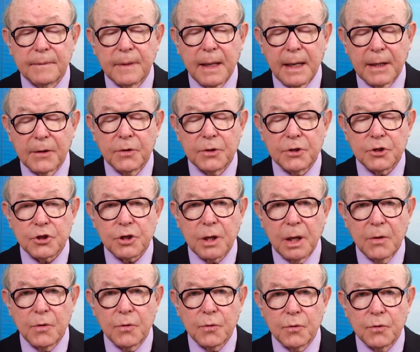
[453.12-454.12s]
good
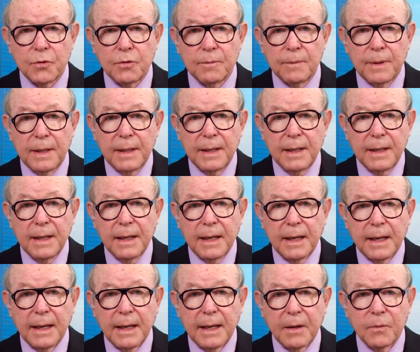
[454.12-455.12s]
showroom,
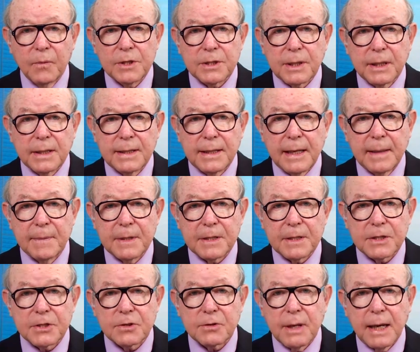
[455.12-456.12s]
which can
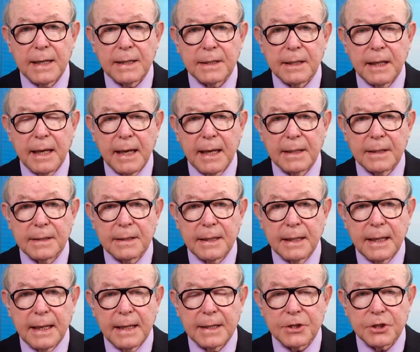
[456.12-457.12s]
demonstrate and
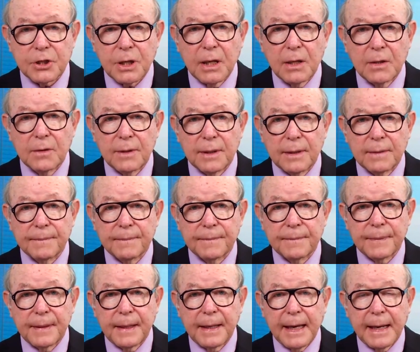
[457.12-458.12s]
show
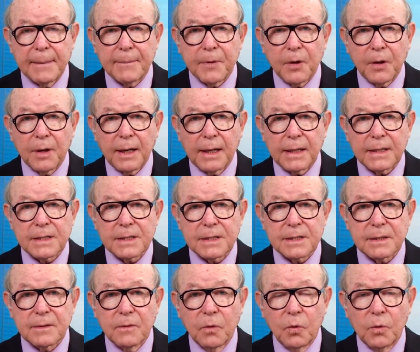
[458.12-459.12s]
our
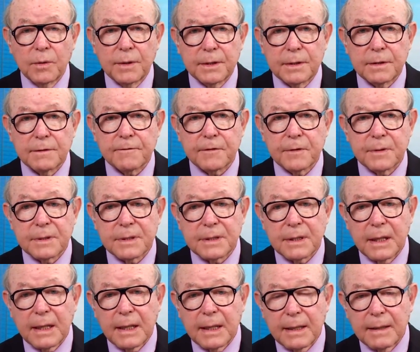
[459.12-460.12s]
products, all the different
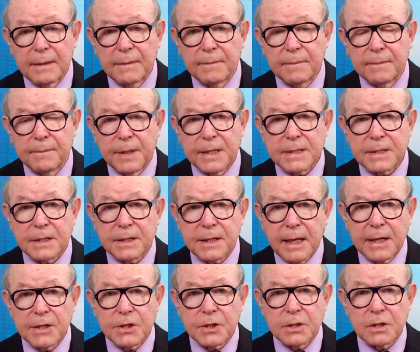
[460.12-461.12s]
uh,
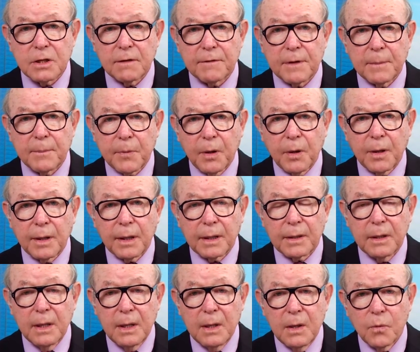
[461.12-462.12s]
presentations of the
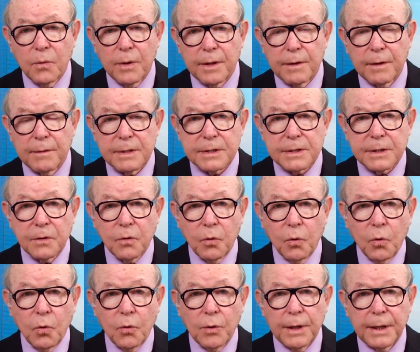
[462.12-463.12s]
product, whether it's an
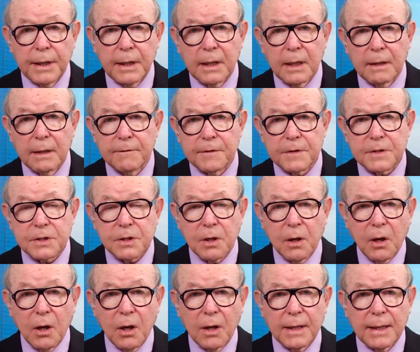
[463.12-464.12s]
awning, a
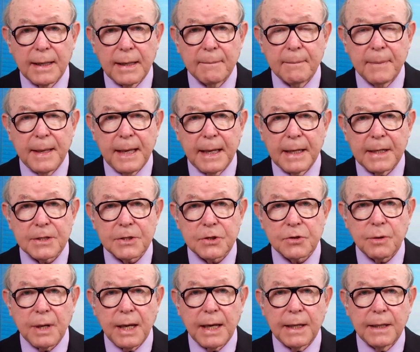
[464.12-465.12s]
facade, a
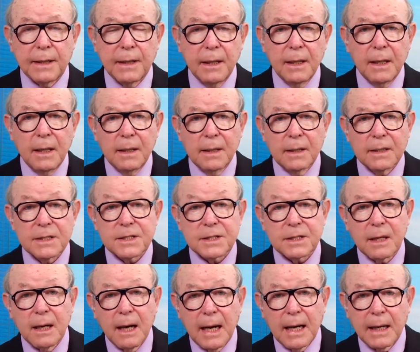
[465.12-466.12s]
balustrade,
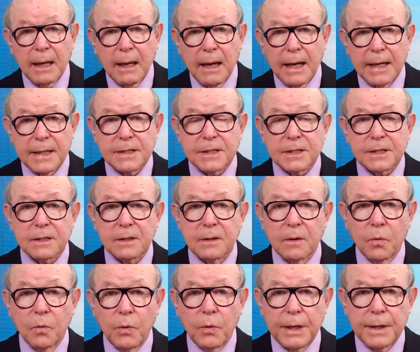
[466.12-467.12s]
skylights,
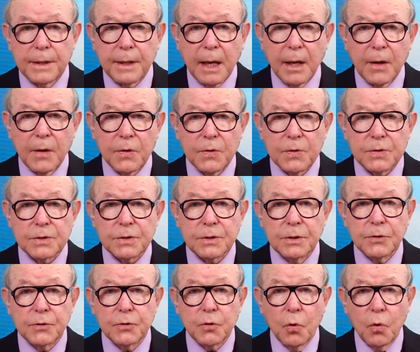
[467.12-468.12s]
windows,
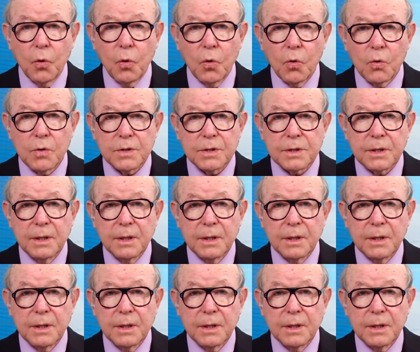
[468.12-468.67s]
doors,